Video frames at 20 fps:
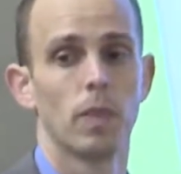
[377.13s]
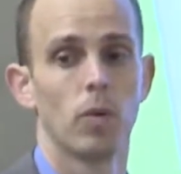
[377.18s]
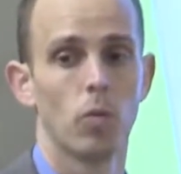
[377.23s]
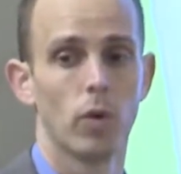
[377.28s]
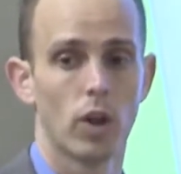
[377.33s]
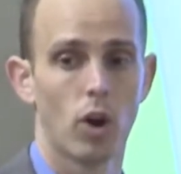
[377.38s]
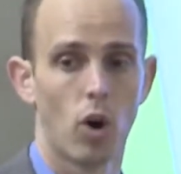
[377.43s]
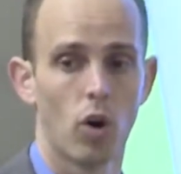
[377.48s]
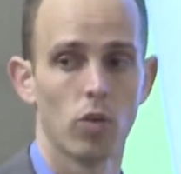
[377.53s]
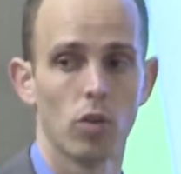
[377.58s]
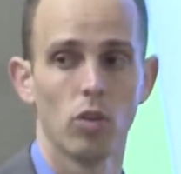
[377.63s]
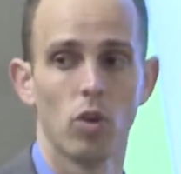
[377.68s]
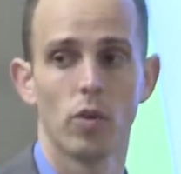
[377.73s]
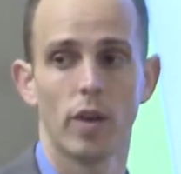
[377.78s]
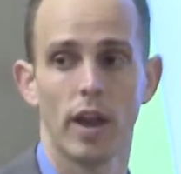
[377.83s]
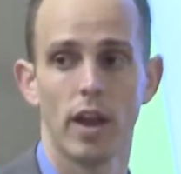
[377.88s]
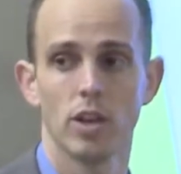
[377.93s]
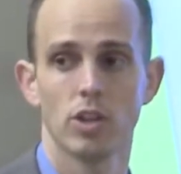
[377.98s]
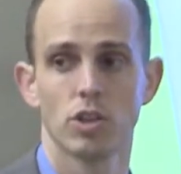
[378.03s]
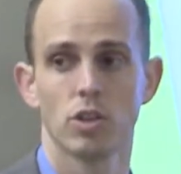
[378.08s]
we call the
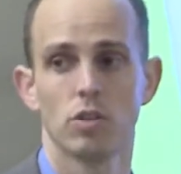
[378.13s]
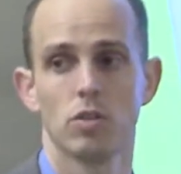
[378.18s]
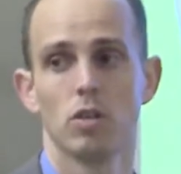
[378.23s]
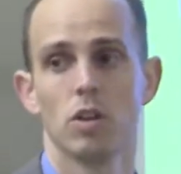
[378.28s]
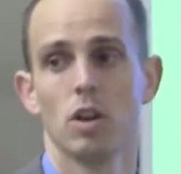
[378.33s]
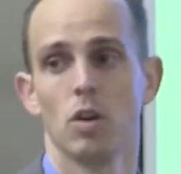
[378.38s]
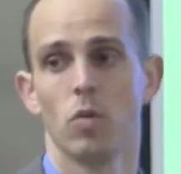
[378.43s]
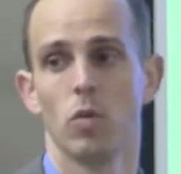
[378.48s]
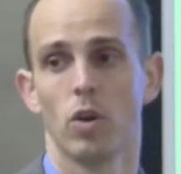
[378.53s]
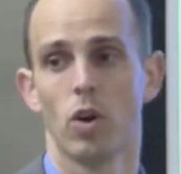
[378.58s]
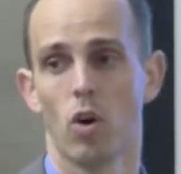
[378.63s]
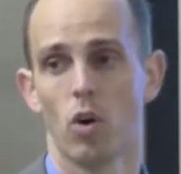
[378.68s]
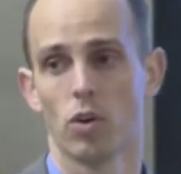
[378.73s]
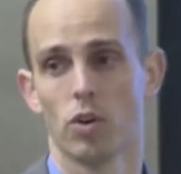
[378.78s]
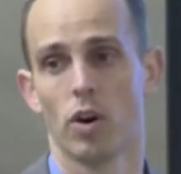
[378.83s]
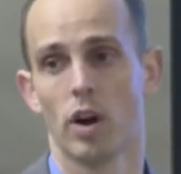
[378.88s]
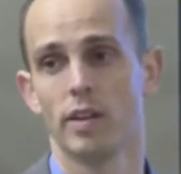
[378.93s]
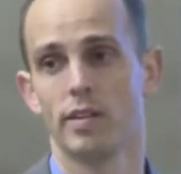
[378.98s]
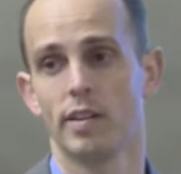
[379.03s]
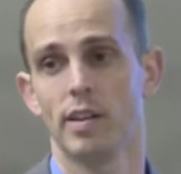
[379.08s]
location, we call
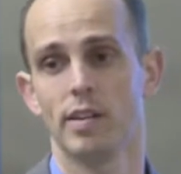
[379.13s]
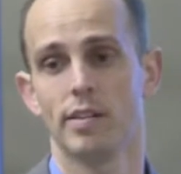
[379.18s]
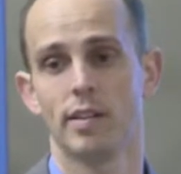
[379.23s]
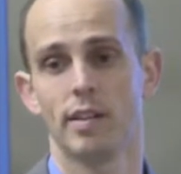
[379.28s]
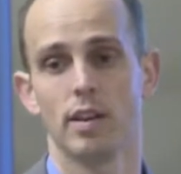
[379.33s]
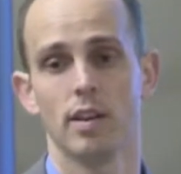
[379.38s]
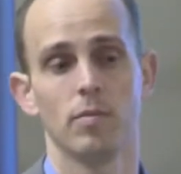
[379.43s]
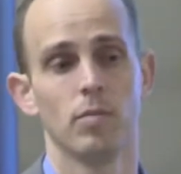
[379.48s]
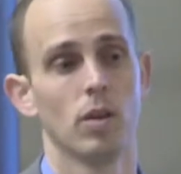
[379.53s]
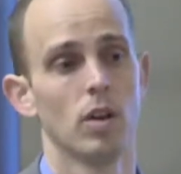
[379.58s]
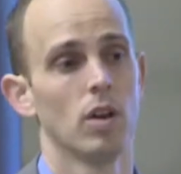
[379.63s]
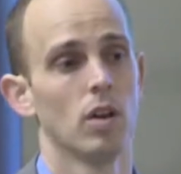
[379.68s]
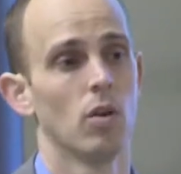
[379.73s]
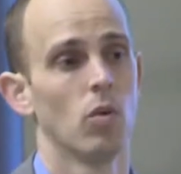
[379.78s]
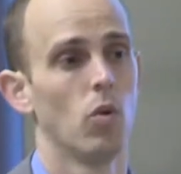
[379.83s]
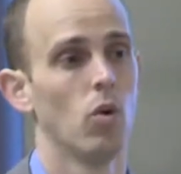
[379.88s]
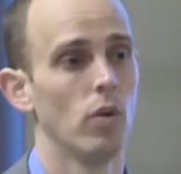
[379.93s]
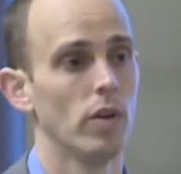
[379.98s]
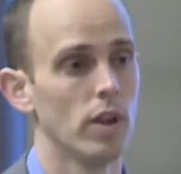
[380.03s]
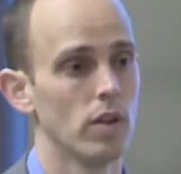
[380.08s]
your IT team,
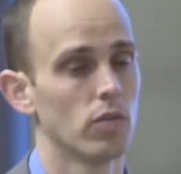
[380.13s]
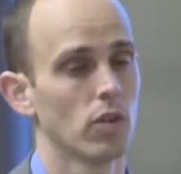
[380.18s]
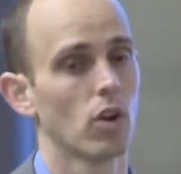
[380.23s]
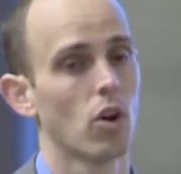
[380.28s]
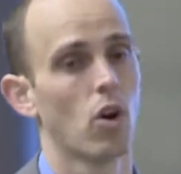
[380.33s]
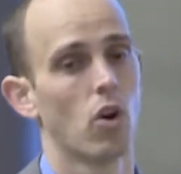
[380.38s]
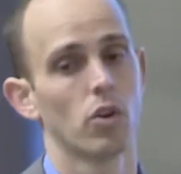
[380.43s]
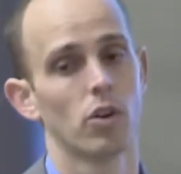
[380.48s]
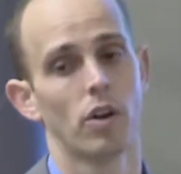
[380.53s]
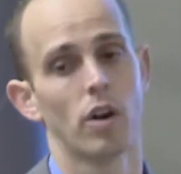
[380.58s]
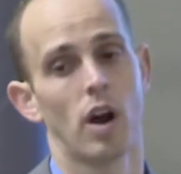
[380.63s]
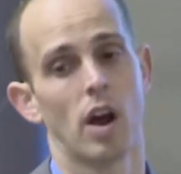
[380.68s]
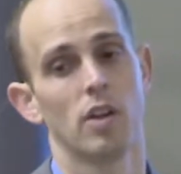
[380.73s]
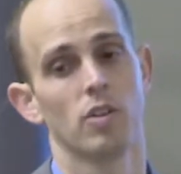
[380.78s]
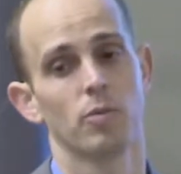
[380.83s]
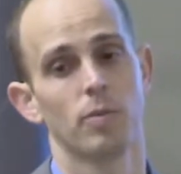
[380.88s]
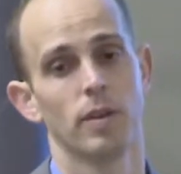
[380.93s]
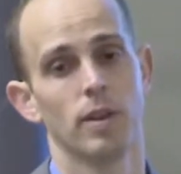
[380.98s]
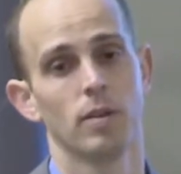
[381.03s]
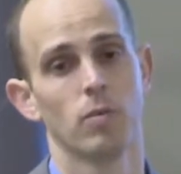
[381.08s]
We'll even call your
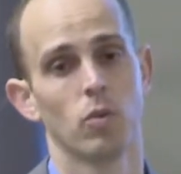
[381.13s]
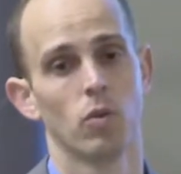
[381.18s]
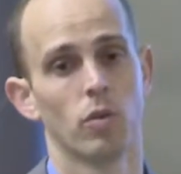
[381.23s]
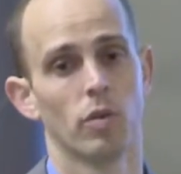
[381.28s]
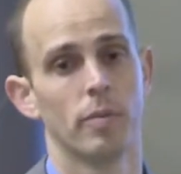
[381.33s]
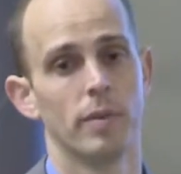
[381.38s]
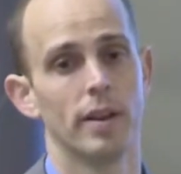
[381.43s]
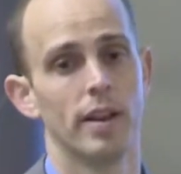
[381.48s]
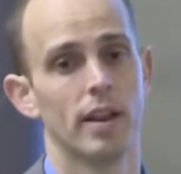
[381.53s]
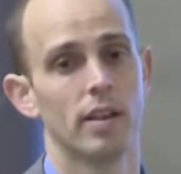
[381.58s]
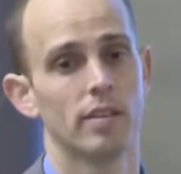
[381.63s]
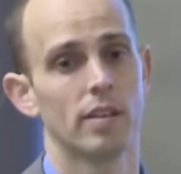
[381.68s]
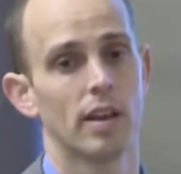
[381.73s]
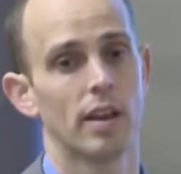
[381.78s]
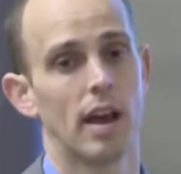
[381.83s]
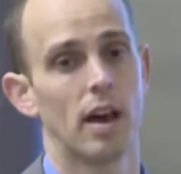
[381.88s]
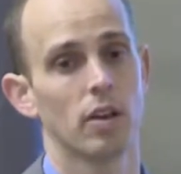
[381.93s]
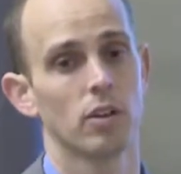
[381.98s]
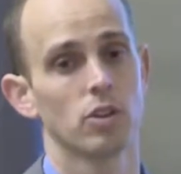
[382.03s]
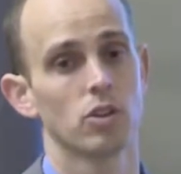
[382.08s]
ISP and we'll remediate
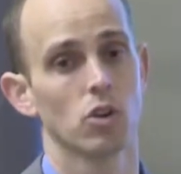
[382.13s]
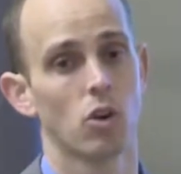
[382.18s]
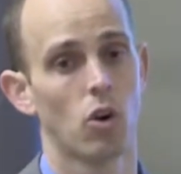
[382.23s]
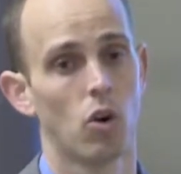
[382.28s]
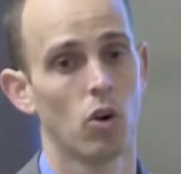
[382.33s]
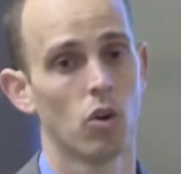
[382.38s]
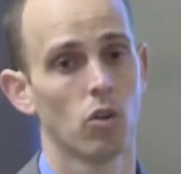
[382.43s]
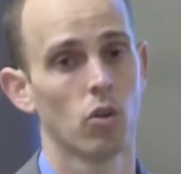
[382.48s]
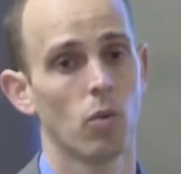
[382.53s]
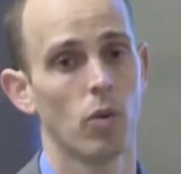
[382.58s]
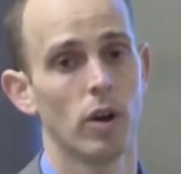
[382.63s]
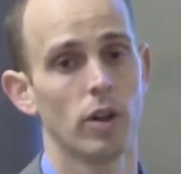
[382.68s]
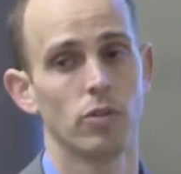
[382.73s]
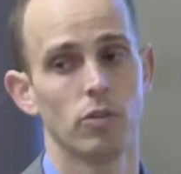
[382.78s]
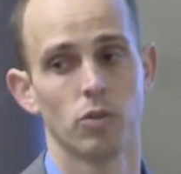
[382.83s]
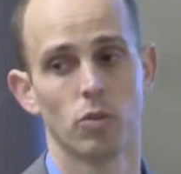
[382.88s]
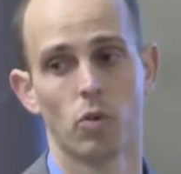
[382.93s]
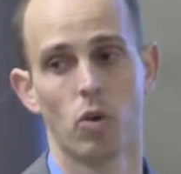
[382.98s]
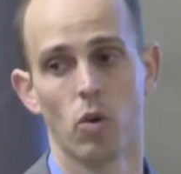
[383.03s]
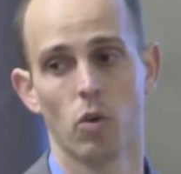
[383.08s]
that outage all the way
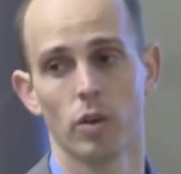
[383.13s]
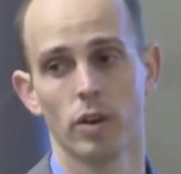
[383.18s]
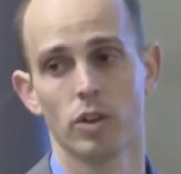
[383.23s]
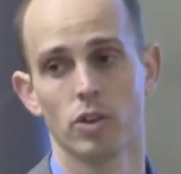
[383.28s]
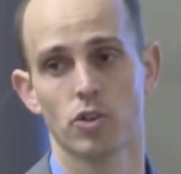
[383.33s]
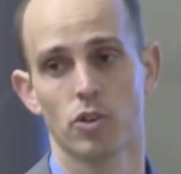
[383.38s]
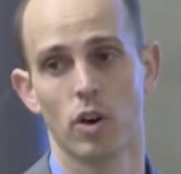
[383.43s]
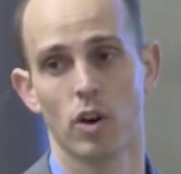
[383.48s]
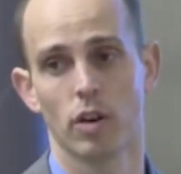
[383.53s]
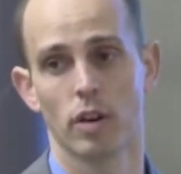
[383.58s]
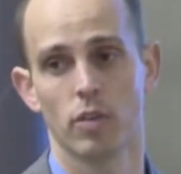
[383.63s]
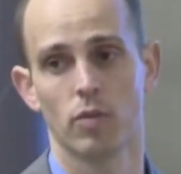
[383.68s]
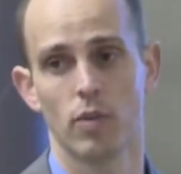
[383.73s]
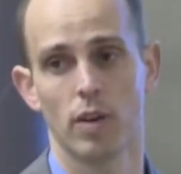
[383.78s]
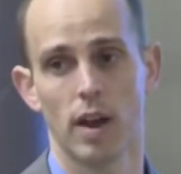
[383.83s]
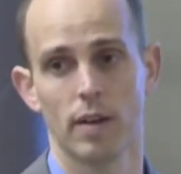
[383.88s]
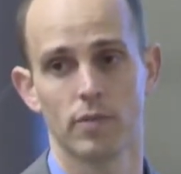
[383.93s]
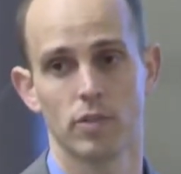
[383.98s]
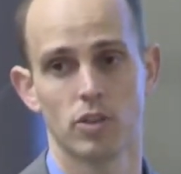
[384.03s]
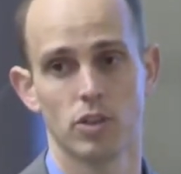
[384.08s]
to rolling a truck if
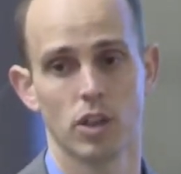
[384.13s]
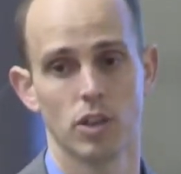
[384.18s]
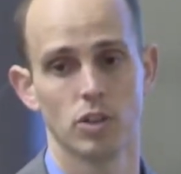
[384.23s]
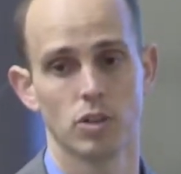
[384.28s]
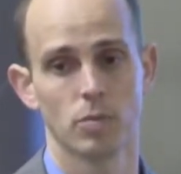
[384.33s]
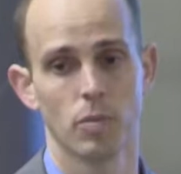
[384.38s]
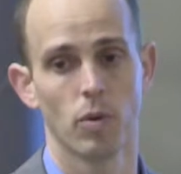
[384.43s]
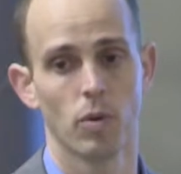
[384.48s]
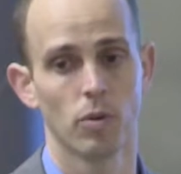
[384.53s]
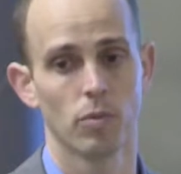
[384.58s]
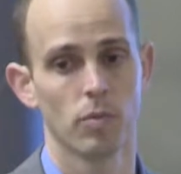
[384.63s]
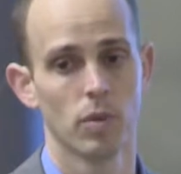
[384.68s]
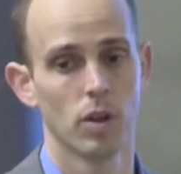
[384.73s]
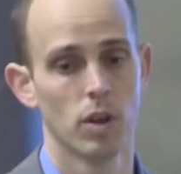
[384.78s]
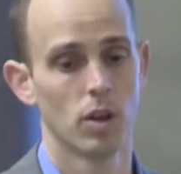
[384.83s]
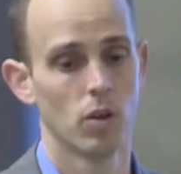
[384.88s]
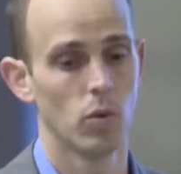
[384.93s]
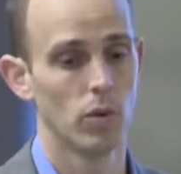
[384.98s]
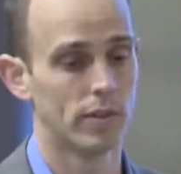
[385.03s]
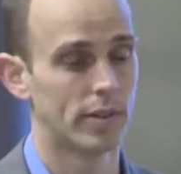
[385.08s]
we have to change a modem.
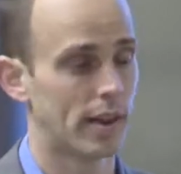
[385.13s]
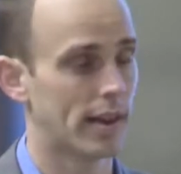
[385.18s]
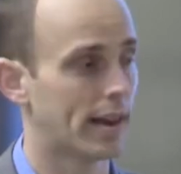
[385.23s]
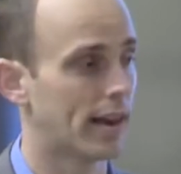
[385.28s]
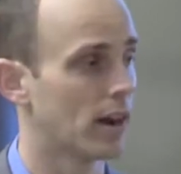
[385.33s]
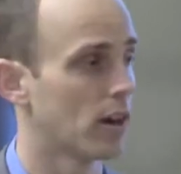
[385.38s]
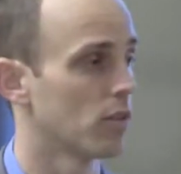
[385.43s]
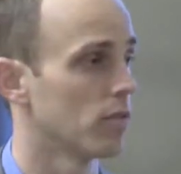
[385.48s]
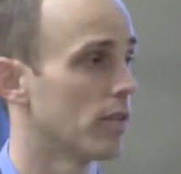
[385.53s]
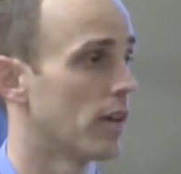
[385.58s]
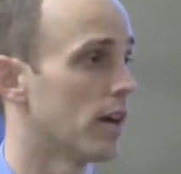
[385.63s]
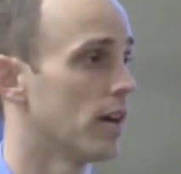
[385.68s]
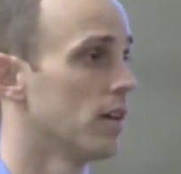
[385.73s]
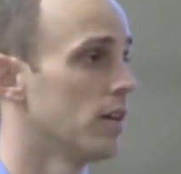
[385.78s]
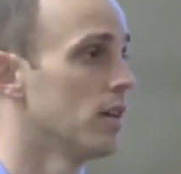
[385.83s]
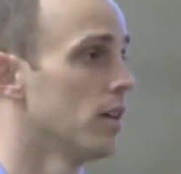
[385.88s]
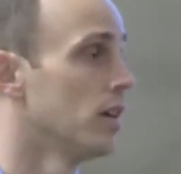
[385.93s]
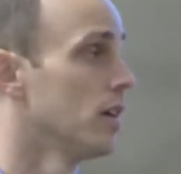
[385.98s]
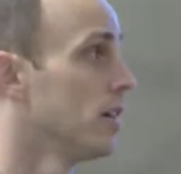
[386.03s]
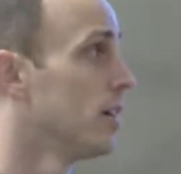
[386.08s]
We take care of that.
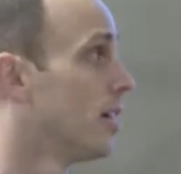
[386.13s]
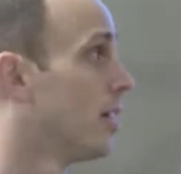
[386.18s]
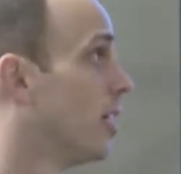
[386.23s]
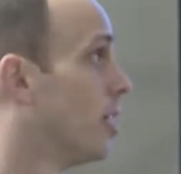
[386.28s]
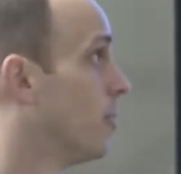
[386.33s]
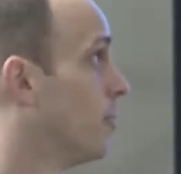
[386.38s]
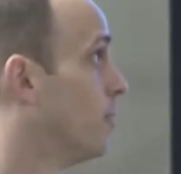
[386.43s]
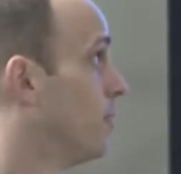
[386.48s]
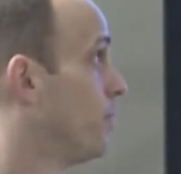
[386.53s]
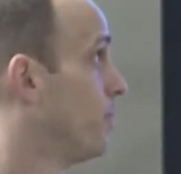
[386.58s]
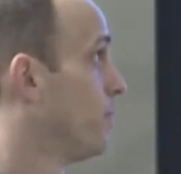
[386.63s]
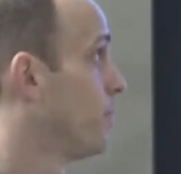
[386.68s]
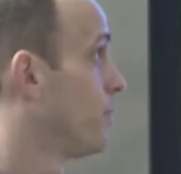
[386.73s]
Um,